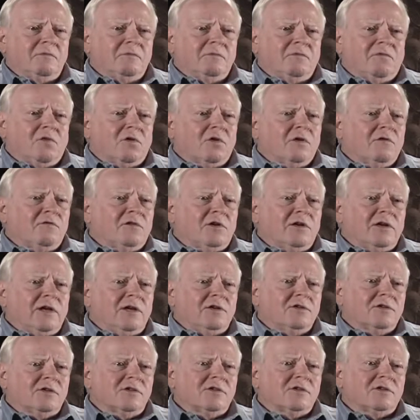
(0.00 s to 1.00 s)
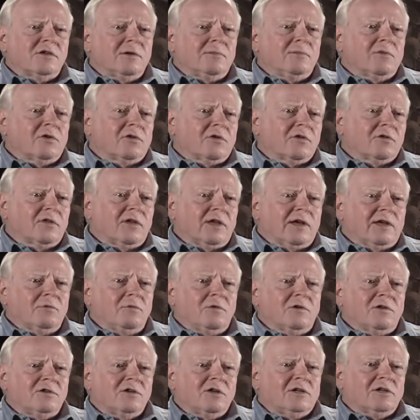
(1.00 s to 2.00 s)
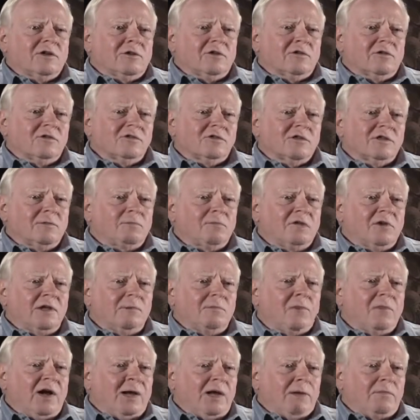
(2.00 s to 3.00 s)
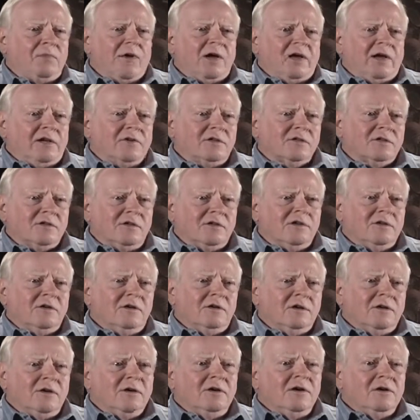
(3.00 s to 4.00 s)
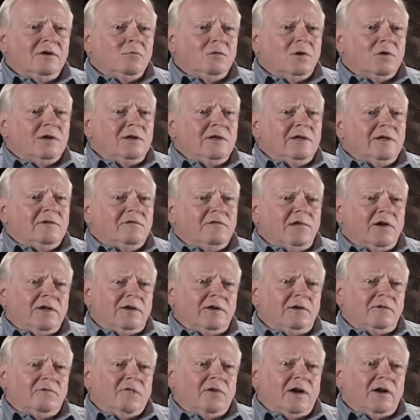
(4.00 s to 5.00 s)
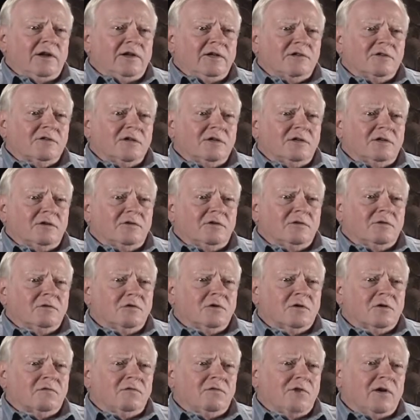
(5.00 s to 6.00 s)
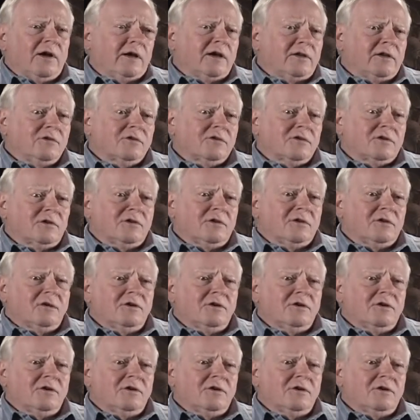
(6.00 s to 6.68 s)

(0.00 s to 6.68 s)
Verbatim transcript: fortification similar to that, which Hitler simply bypassed when he invaded France and took France